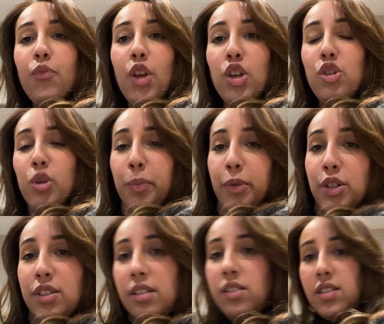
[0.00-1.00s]
Your
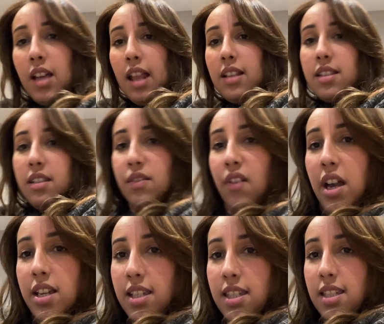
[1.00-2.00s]
personal stylist
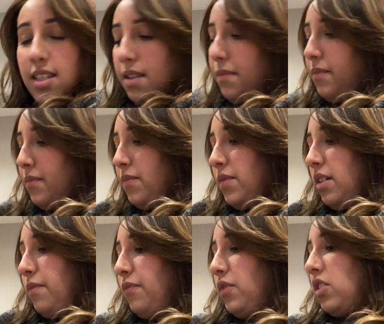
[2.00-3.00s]
advice.
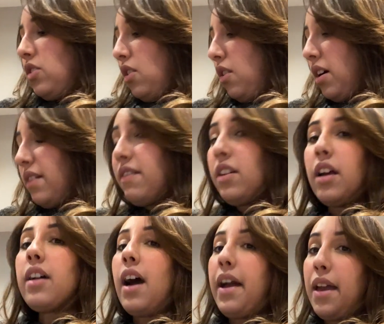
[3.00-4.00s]
So I feel
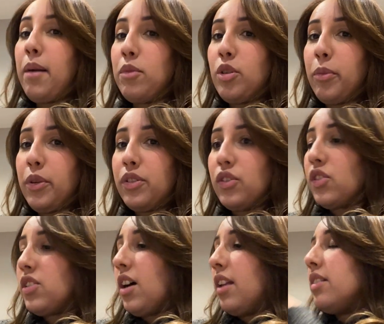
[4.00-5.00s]
like I am your personal
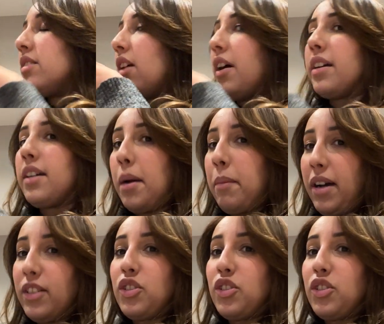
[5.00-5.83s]
stylist, like I'm at